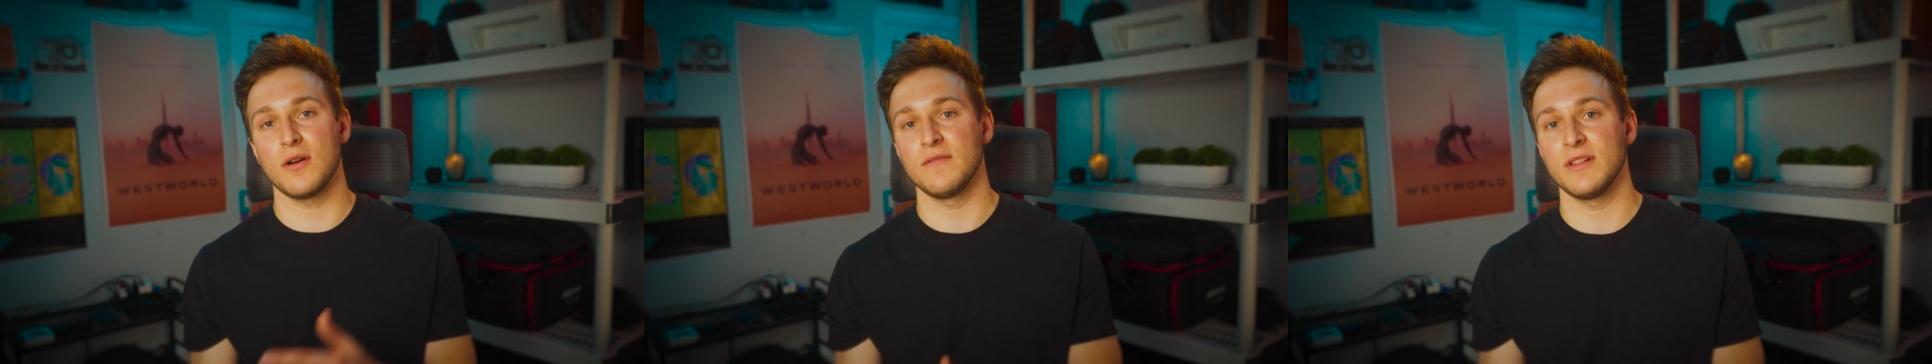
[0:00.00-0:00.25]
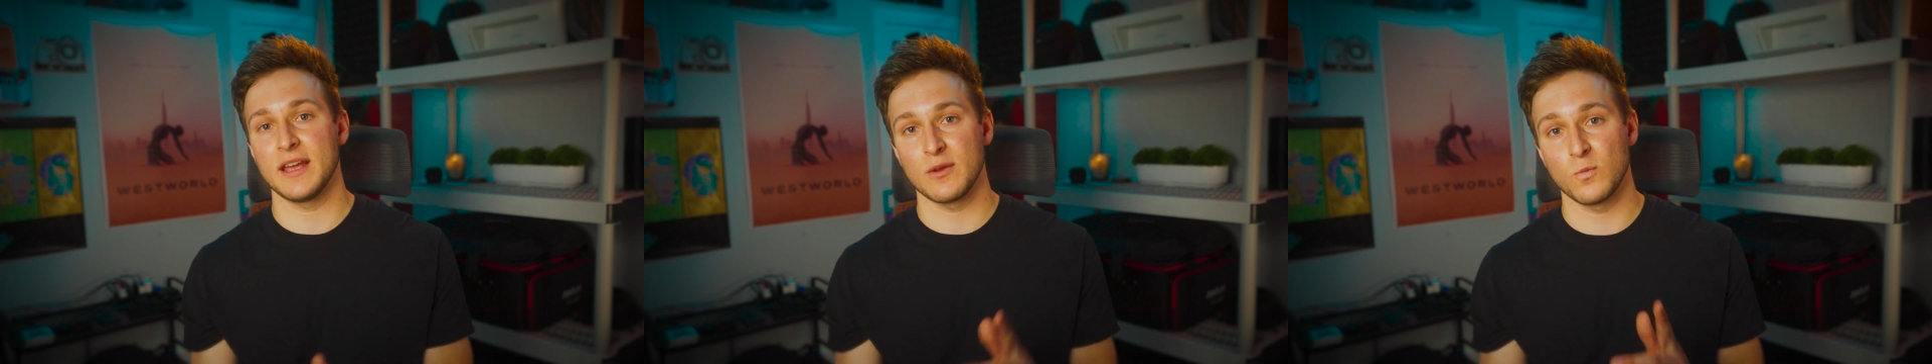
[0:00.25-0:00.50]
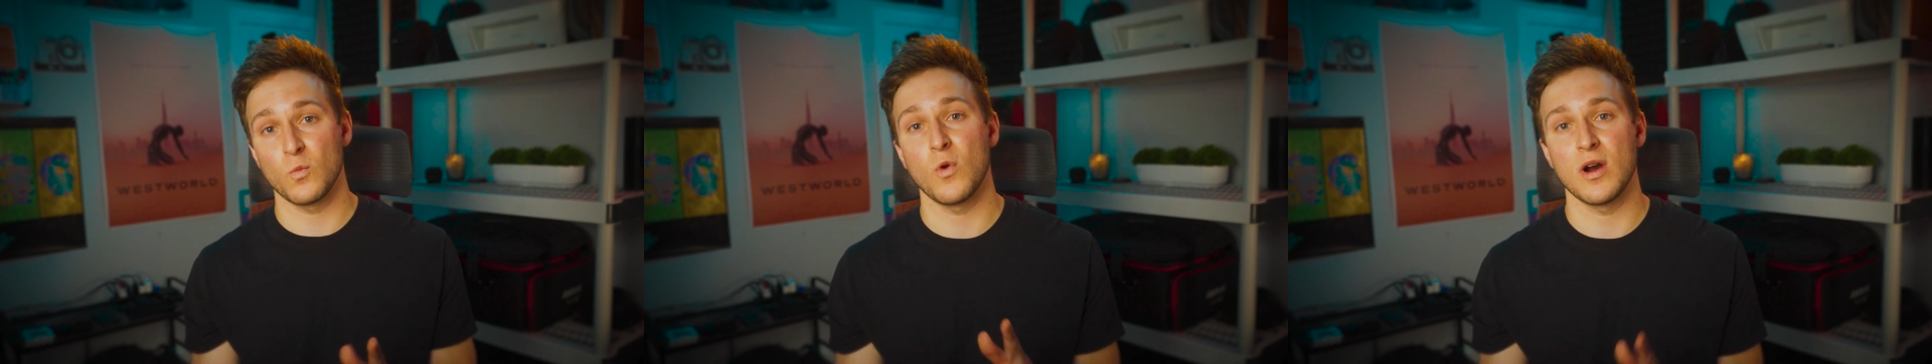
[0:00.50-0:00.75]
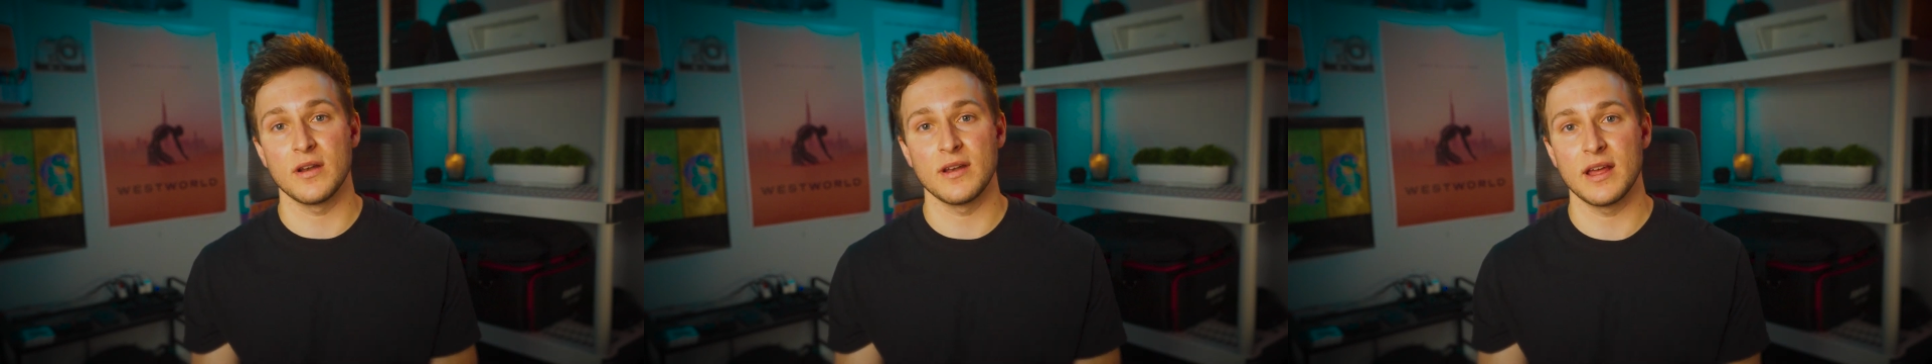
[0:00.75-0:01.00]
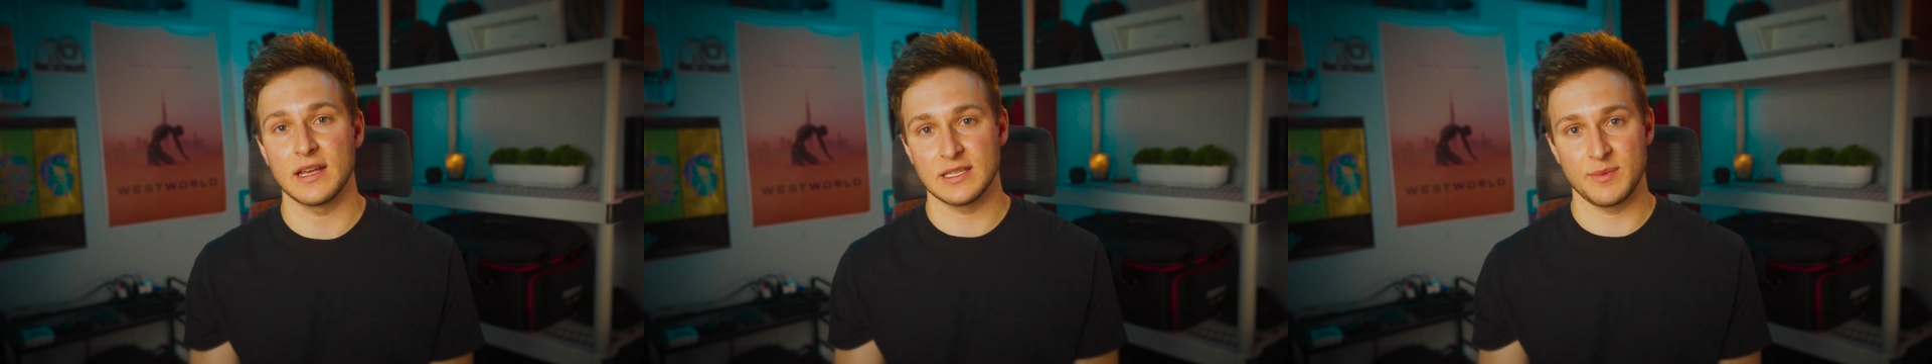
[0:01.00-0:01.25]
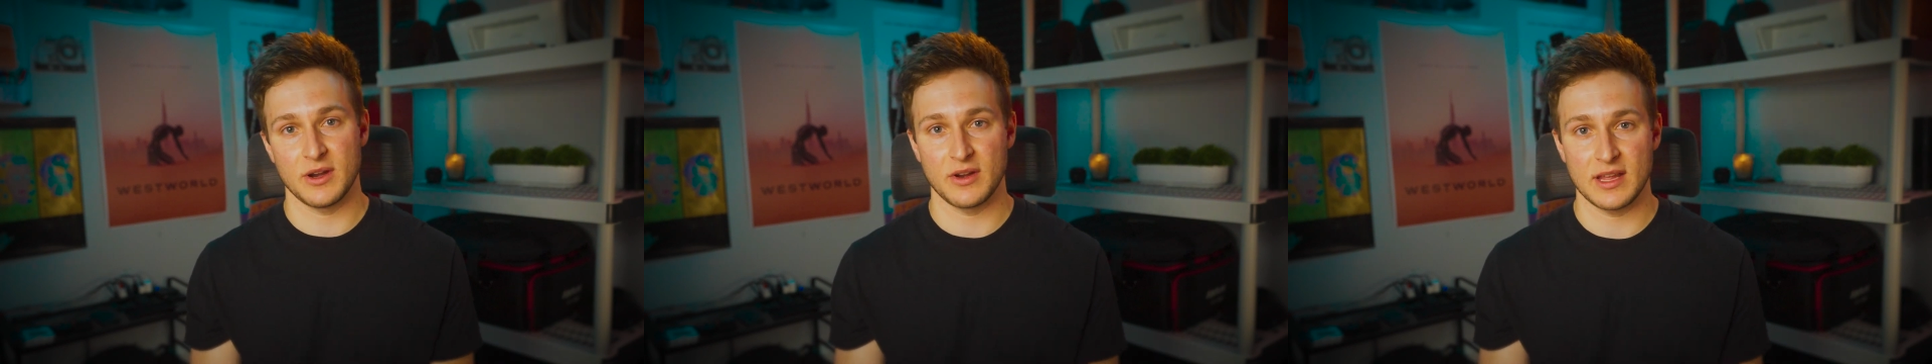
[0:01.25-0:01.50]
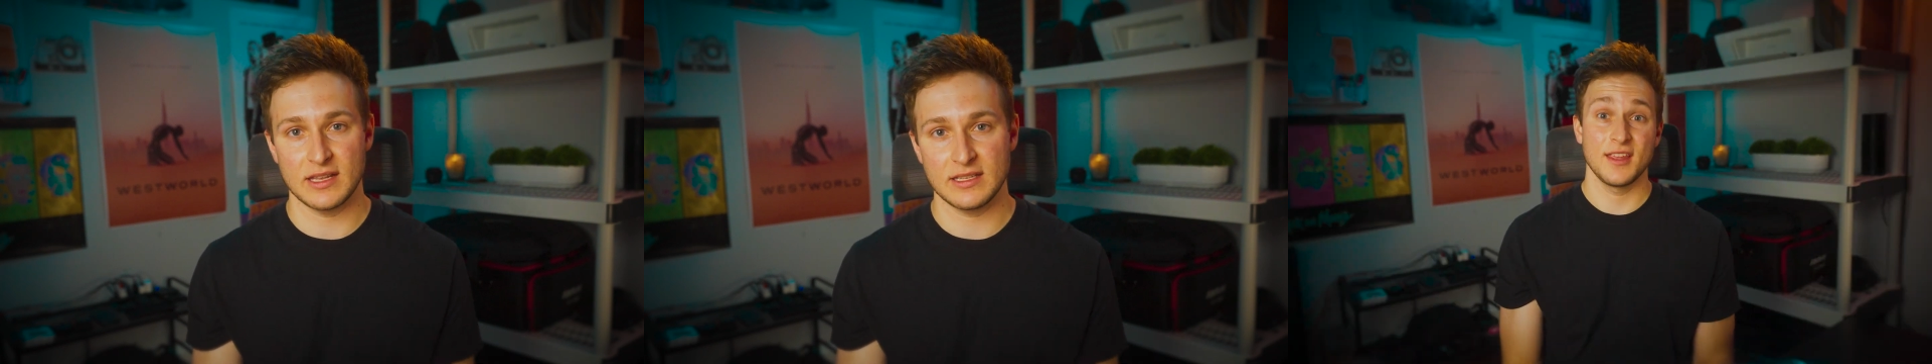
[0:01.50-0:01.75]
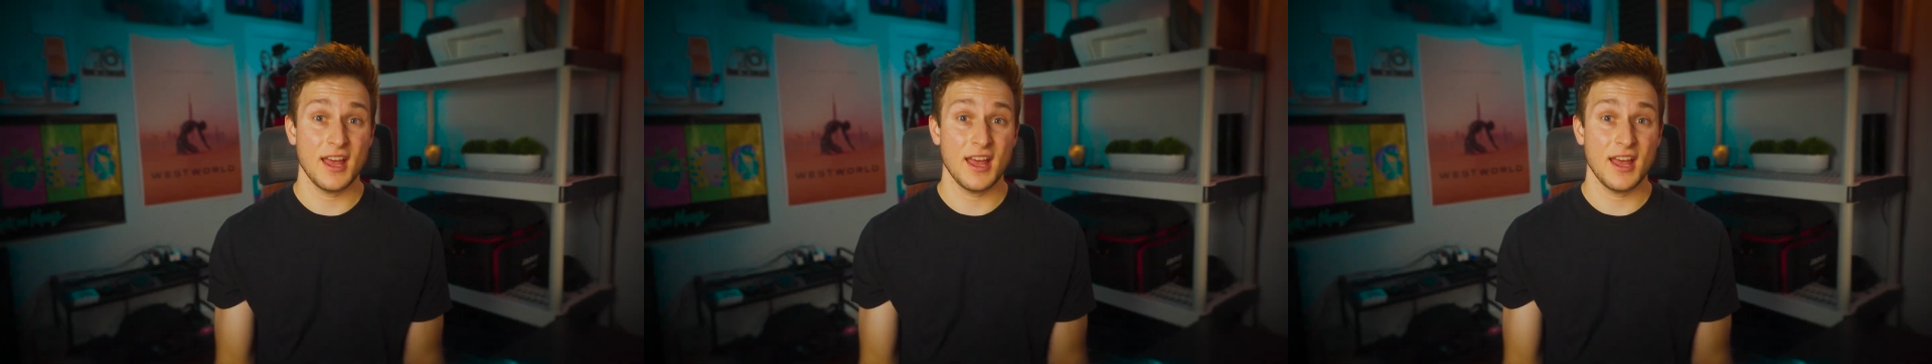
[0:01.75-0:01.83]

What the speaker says: of like one experience.